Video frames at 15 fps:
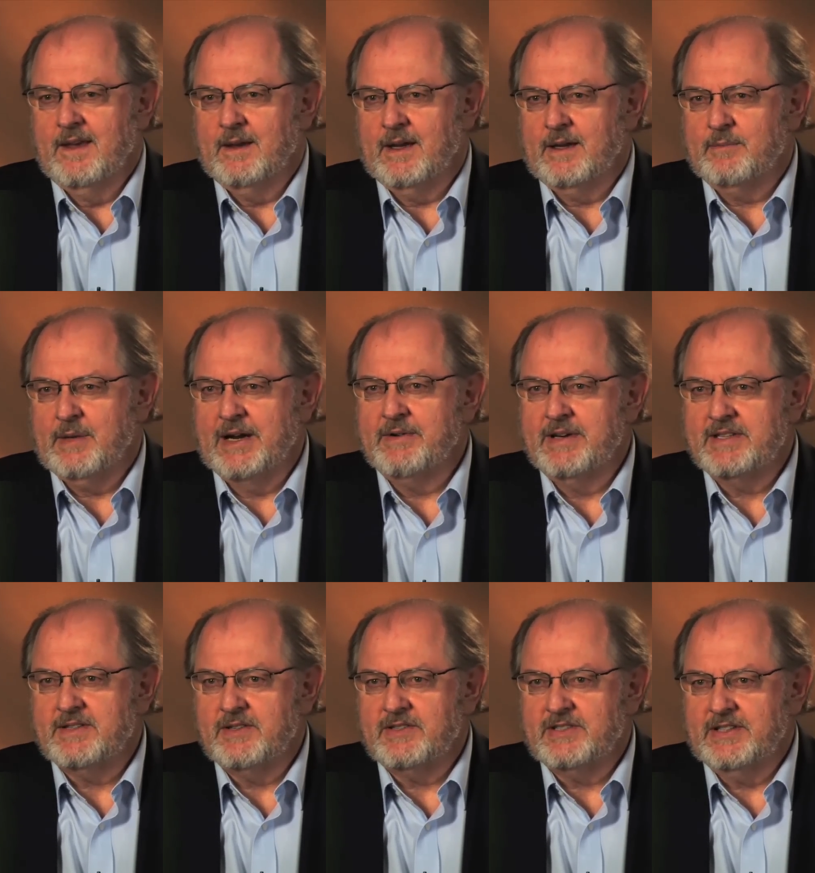Uh, my
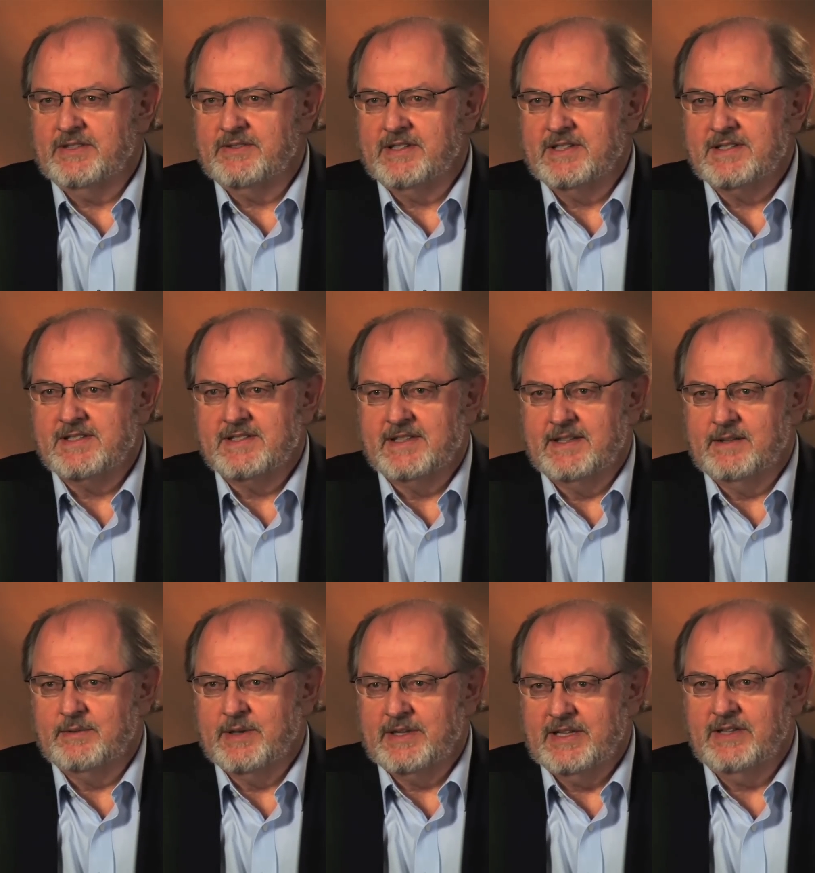research interests
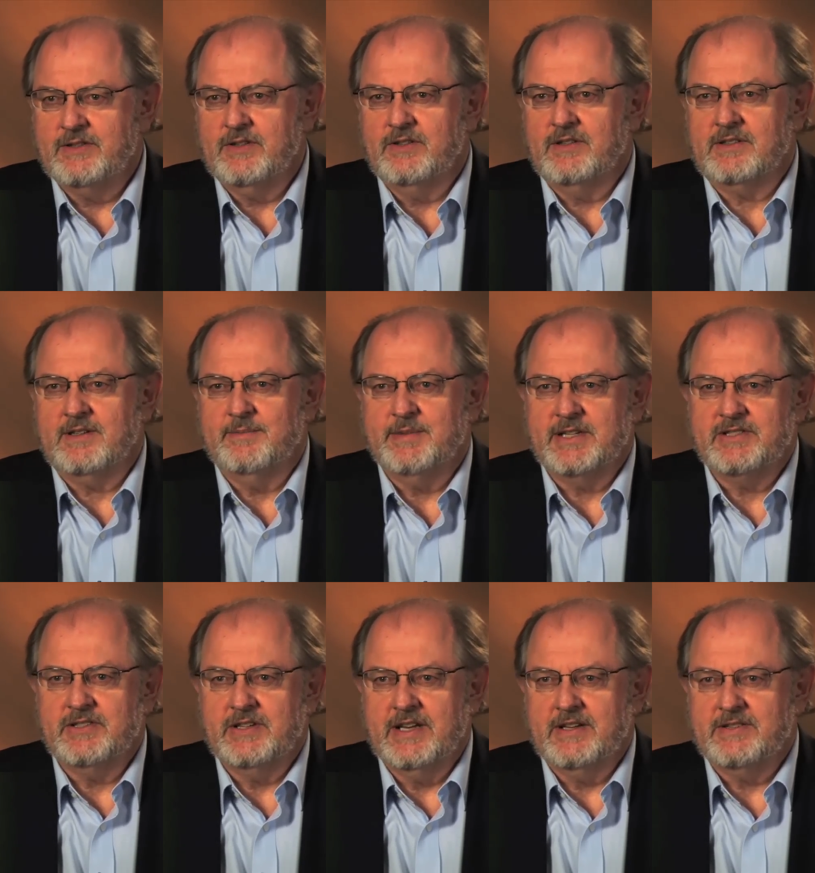deal with internal
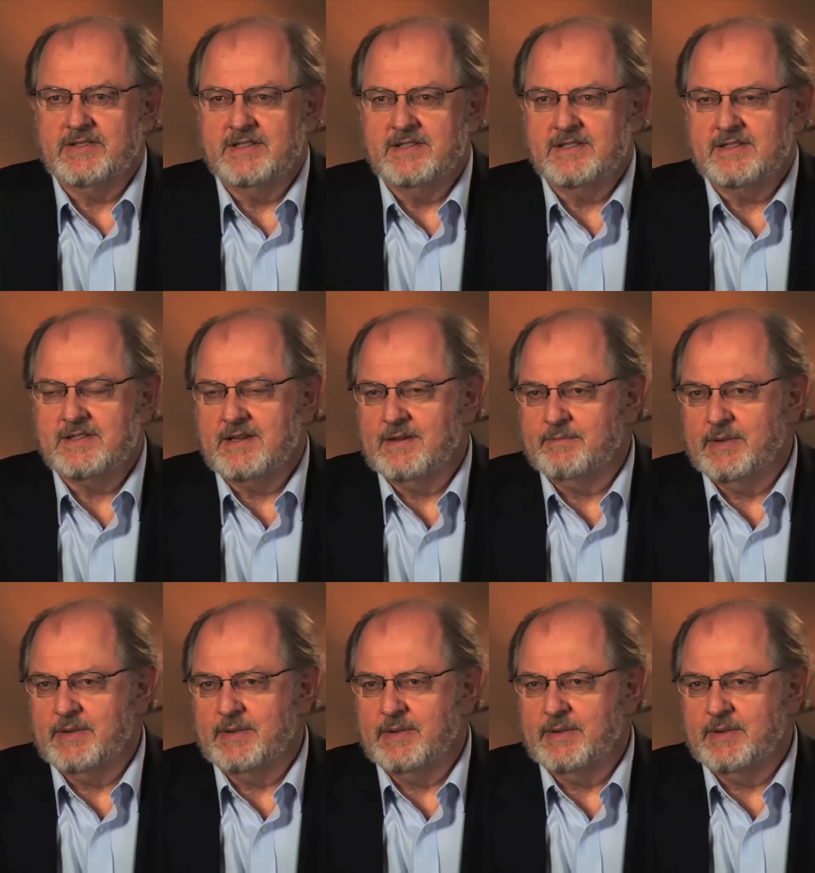combustion engines,